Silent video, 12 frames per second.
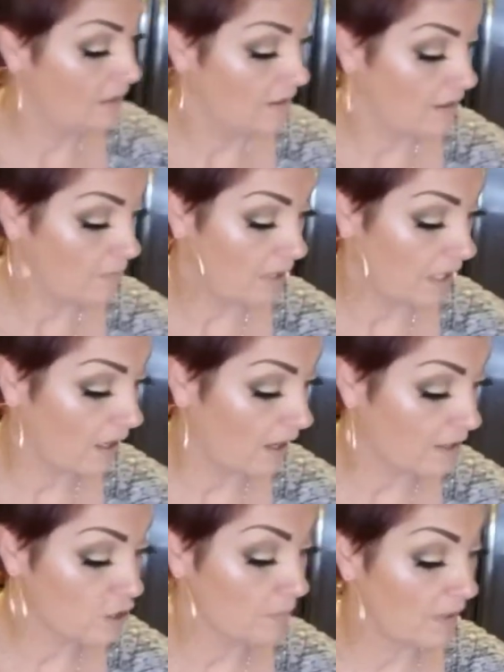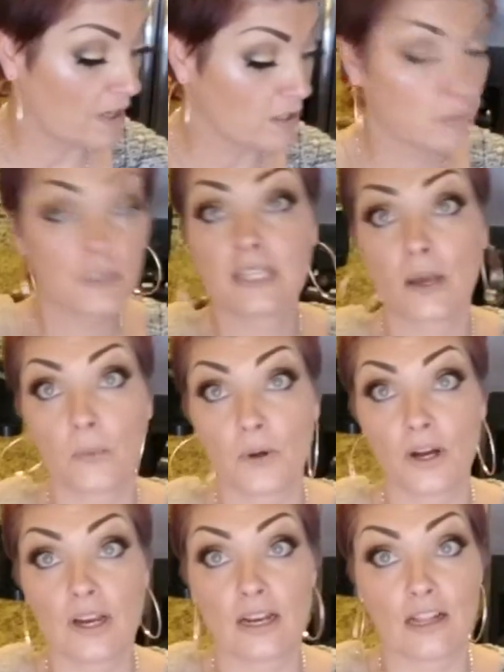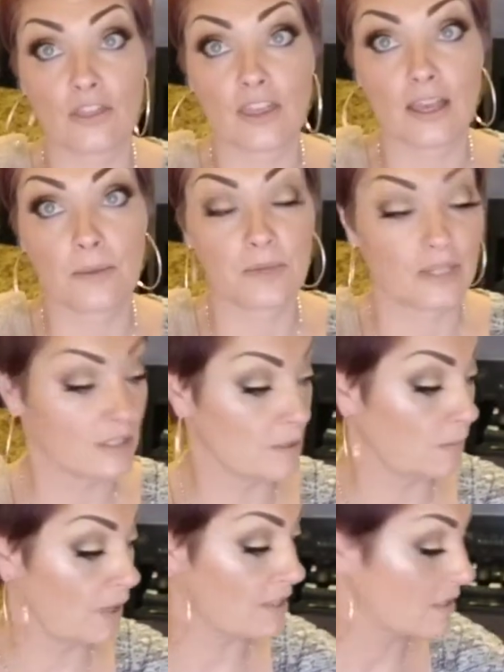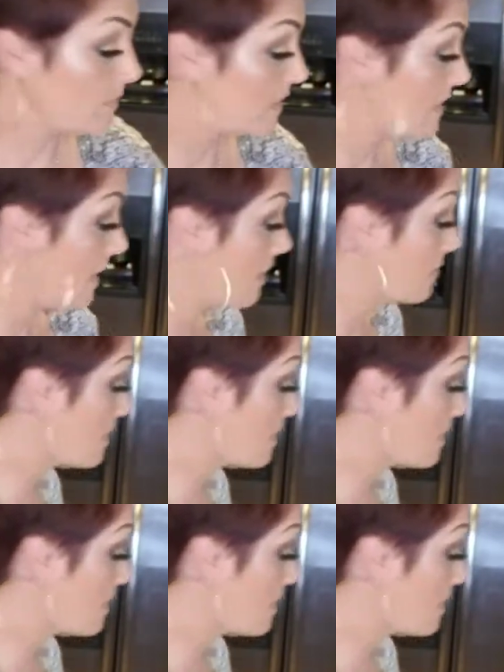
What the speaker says: Oh my gosh, my husband's at work and I think I'm gonna surprise him and take him